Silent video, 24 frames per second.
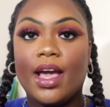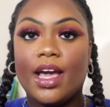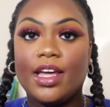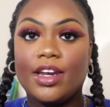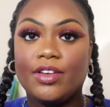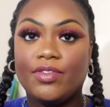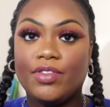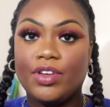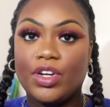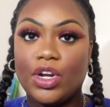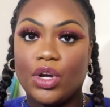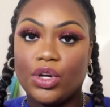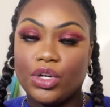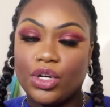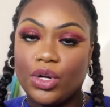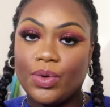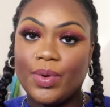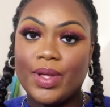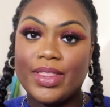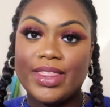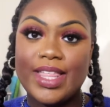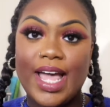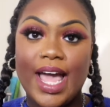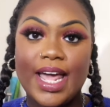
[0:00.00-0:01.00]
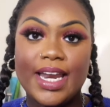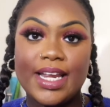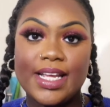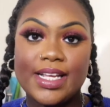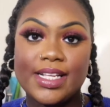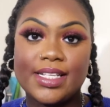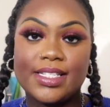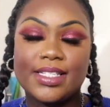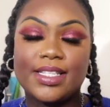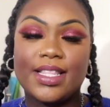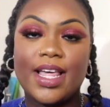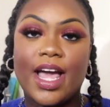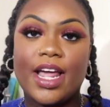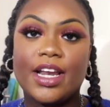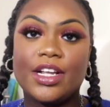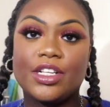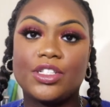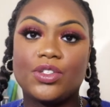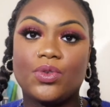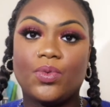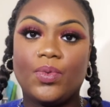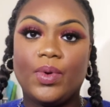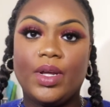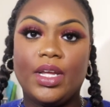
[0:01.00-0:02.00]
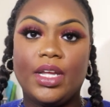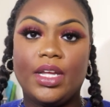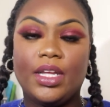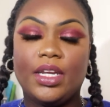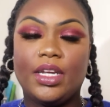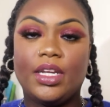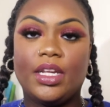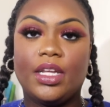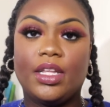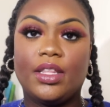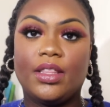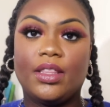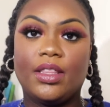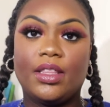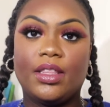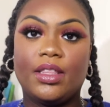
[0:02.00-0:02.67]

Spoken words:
And if you don't know what that is when